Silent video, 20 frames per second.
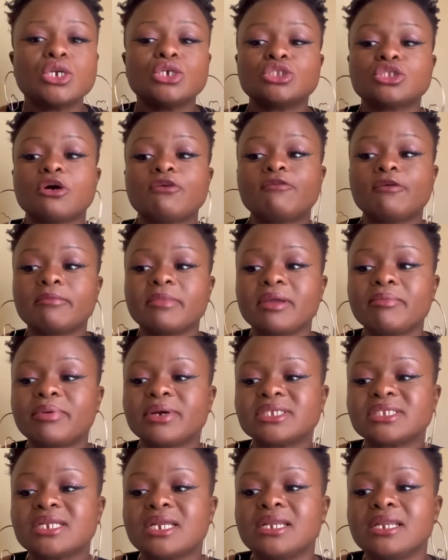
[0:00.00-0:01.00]
So for me
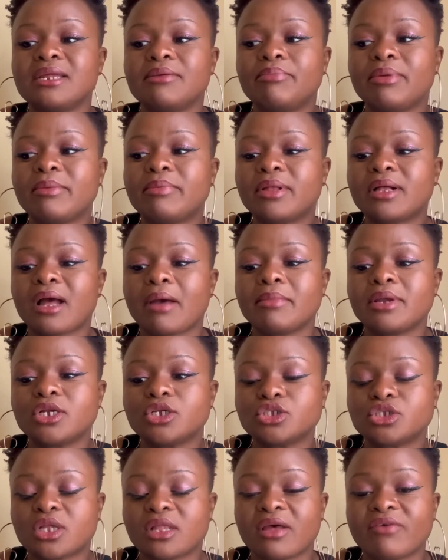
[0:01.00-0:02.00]
personally, people coming
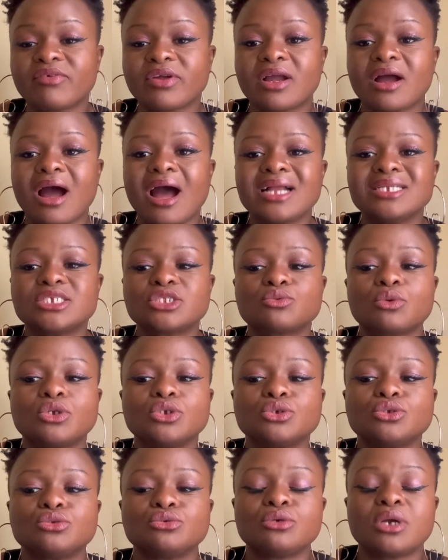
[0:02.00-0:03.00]
in South Africa, I just want
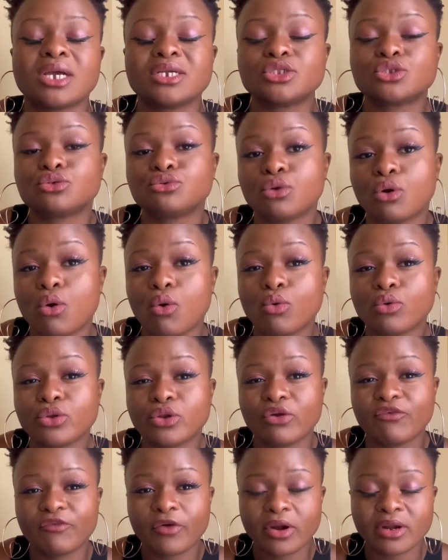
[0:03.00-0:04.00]
you two guys to know, you
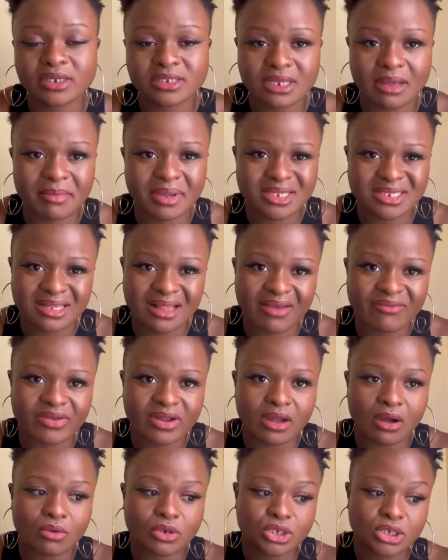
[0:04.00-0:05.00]
know, foreigners coming to South
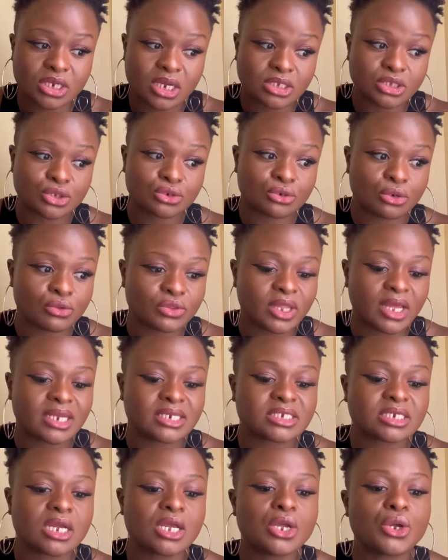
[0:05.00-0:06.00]
Africa, I want you guys to know
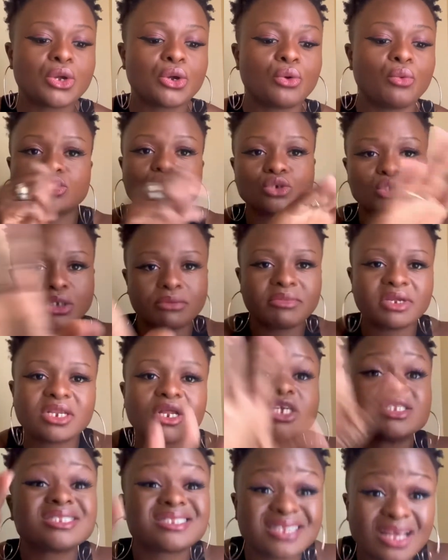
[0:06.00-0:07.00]
that social
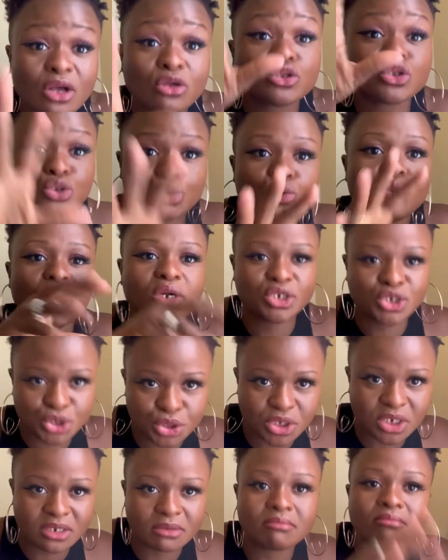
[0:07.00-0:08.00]
media sells you a
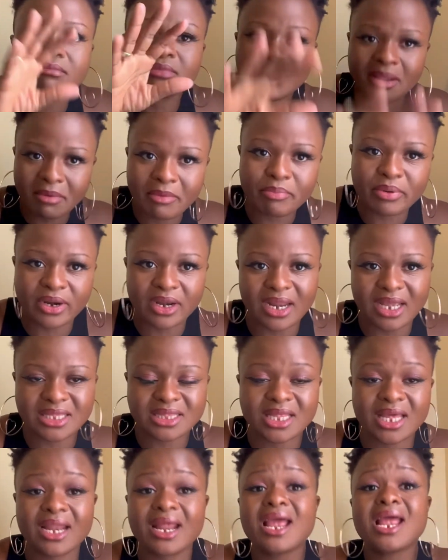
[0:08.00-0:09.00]
dream. Let me put it like
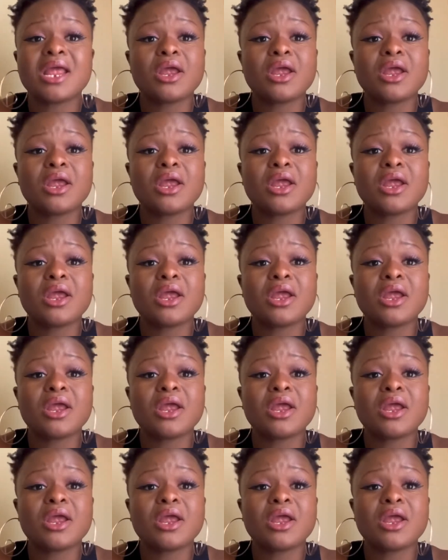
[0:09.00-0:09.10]
that.